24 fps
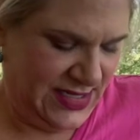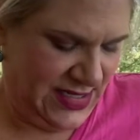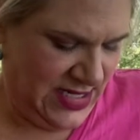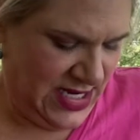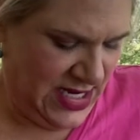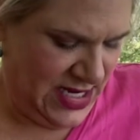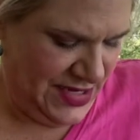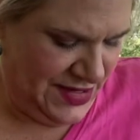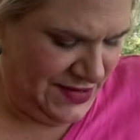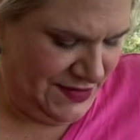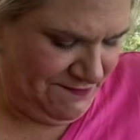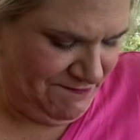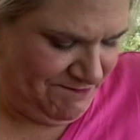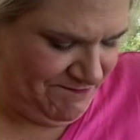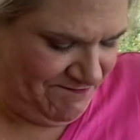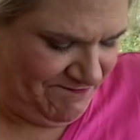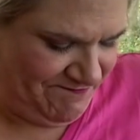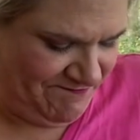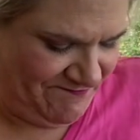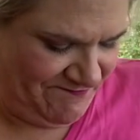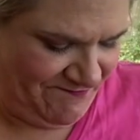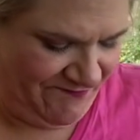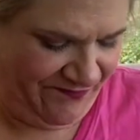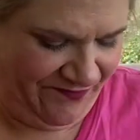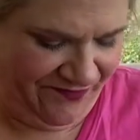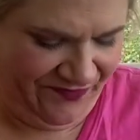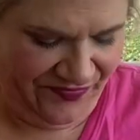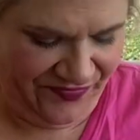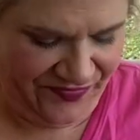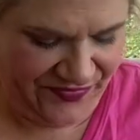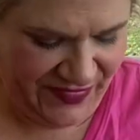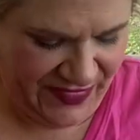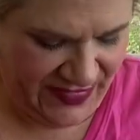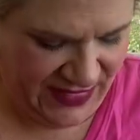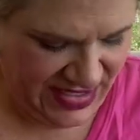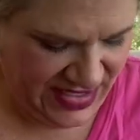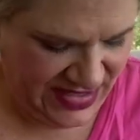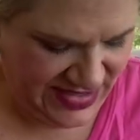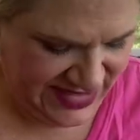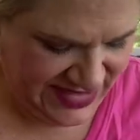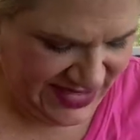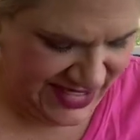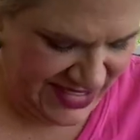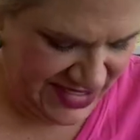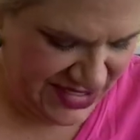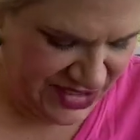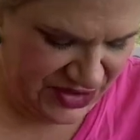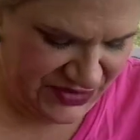Um, the
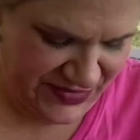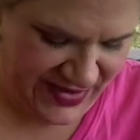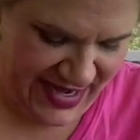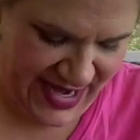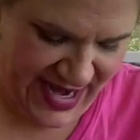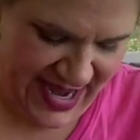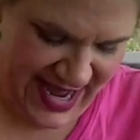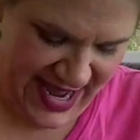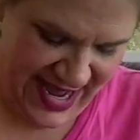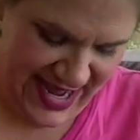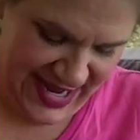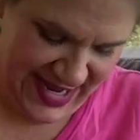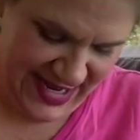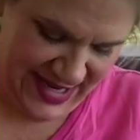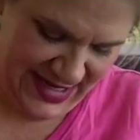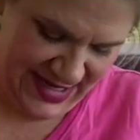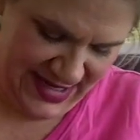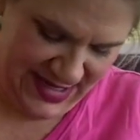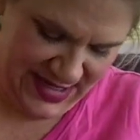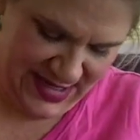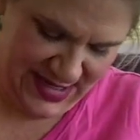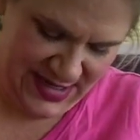tester they had